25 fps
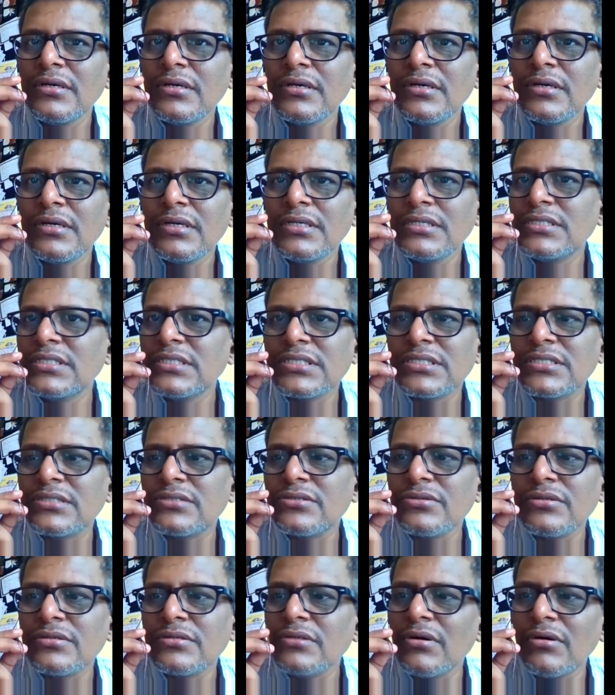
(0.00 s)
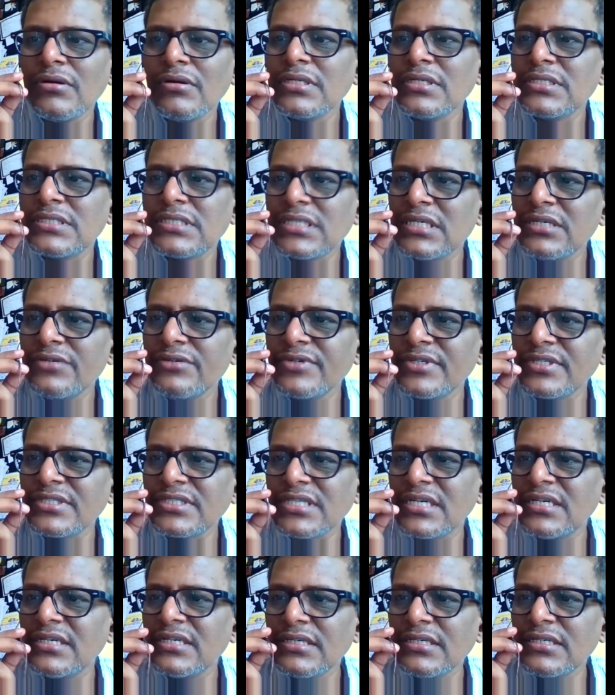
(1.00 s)
he just took all the savings
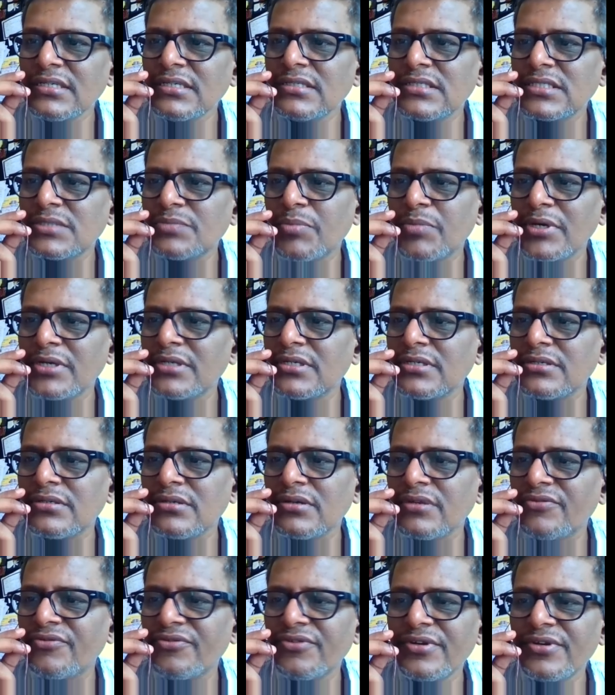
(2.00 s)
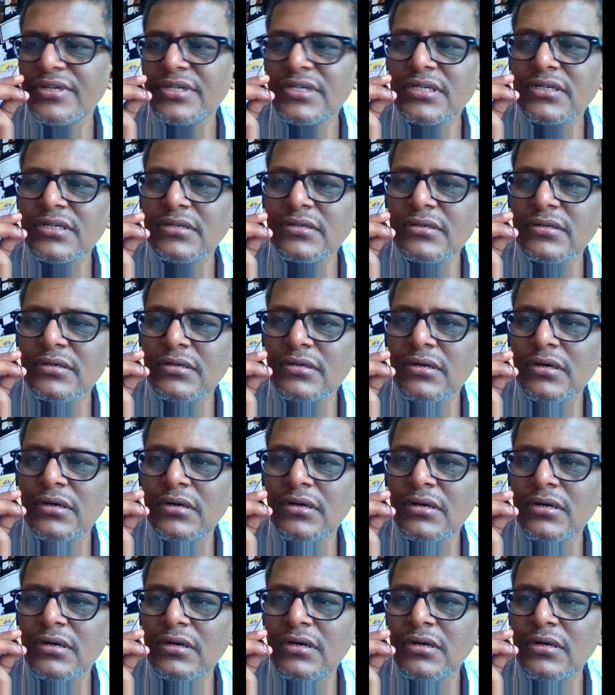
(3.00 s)
and he spent it on feeding
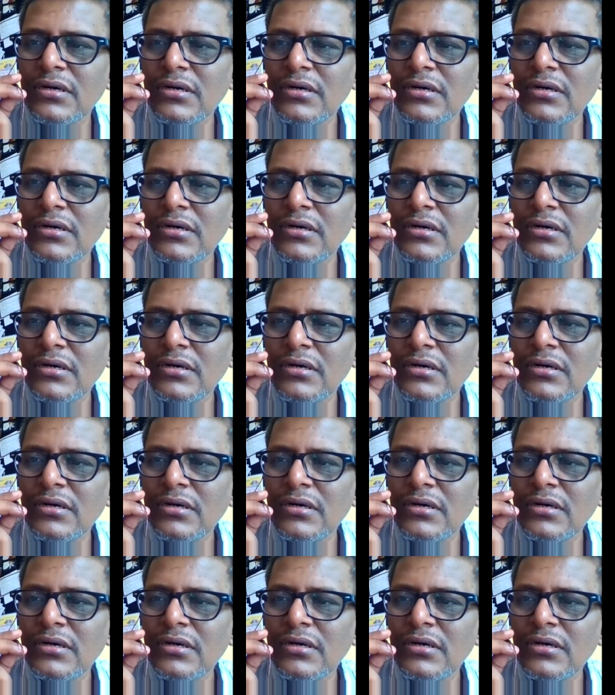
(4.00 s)
uh,